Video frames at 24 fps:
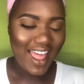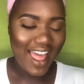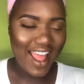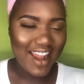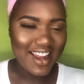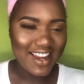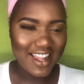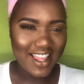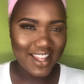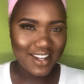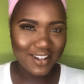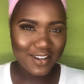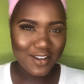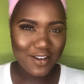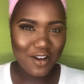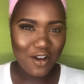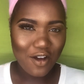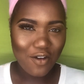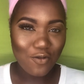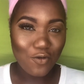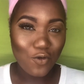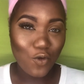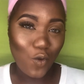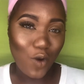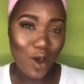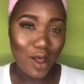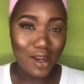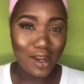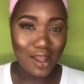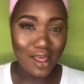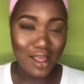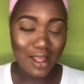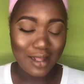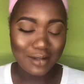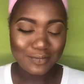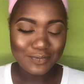And then
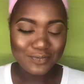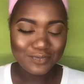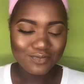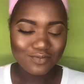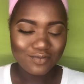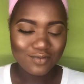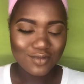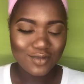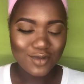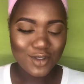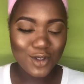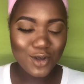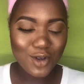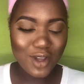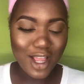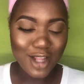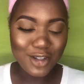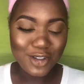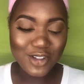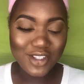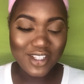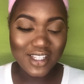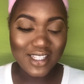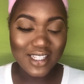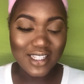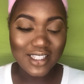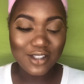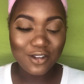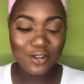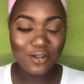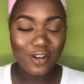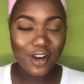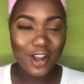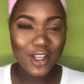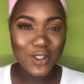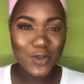voila. So can't you see the
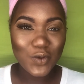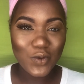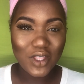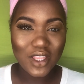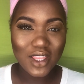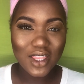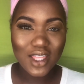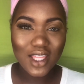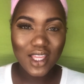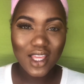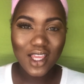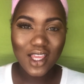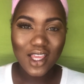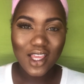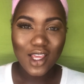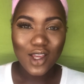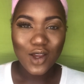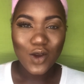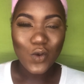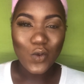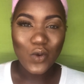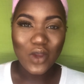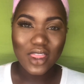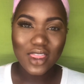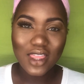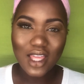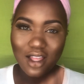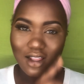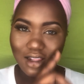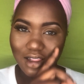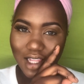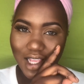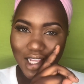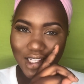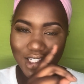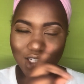difference
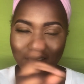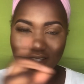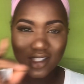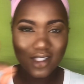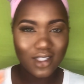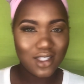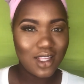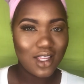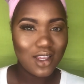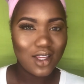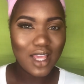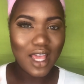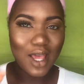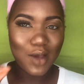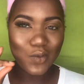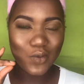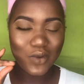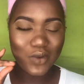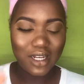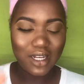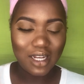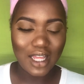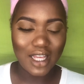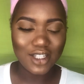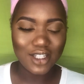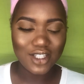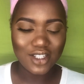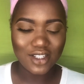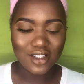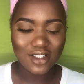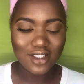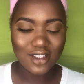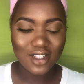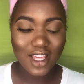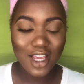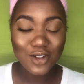without lashes and with
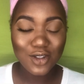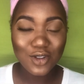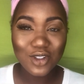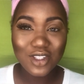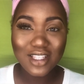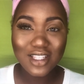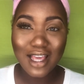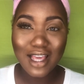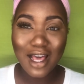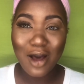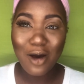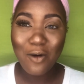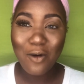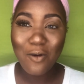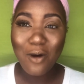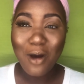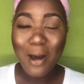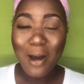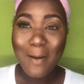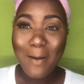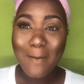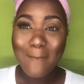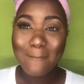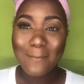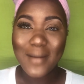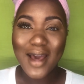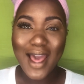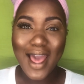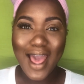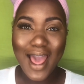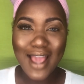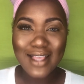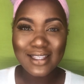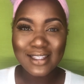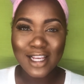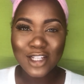lashes? Can't you see how my
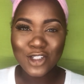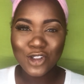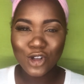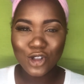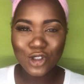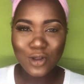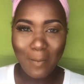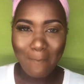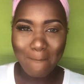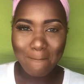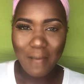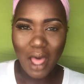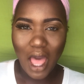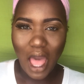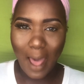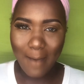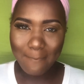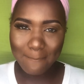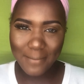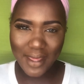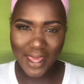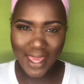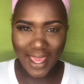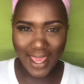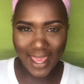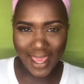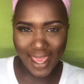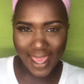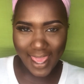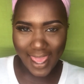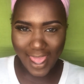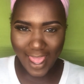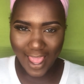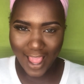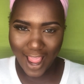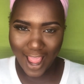eyes are just popping?
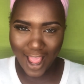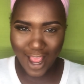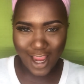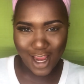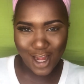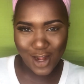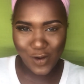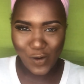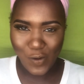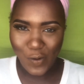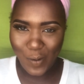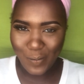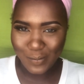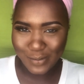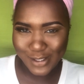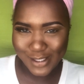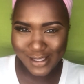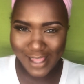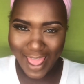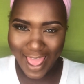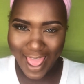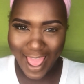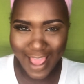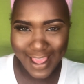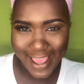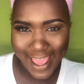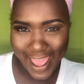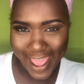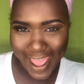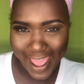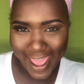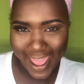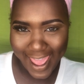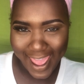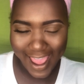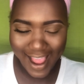You know what I'm
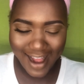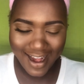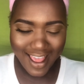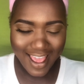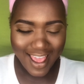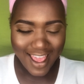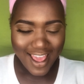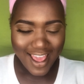saying?